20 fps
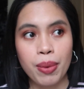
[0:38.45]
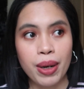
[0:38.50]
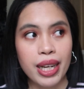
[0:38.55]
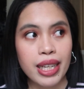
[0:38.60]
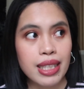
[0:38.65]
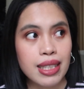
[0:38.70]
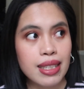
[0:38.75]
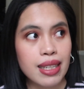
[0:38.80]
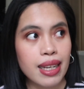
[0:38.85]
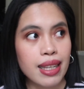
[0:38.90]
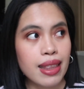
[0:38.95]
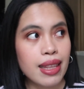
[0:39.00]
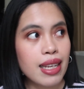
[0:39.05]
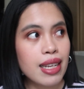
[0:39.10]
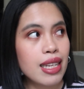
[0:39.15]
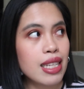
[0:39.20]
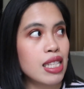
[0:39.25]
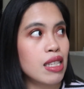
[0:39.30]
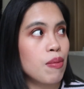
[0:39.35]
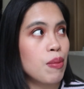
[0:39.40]
But I
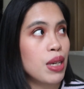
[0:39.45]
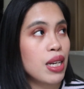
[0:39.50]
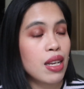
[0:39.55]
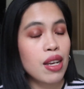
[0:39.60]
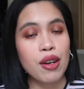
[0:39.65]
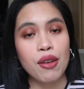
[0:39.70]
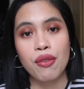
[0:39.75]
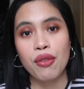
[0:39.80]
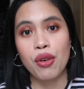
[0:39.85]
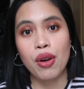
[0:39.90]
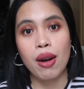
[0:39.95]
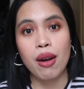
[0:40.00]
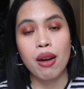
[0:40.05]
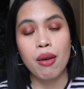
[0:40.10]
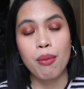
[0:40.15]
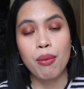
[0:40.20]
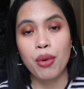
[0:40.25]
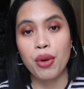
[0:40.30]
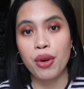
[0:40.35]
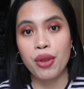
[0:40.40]
think it's been here
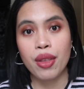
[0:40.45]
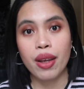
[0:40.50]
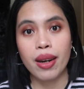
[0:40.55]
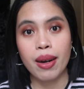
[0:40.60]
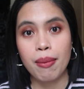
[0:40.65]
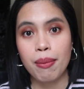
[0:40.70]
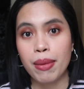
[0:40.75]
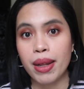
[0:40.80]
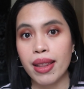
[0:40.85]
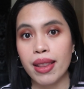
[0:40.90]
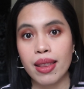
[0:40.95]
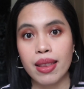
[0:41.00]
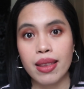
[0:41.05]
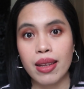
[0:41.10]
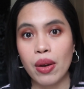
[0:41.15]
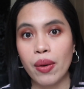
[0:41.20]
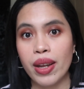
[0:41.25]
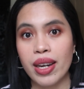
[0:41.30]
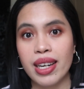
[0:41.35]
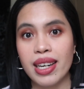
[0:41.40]
for more than a month
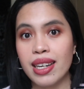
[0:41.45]
now.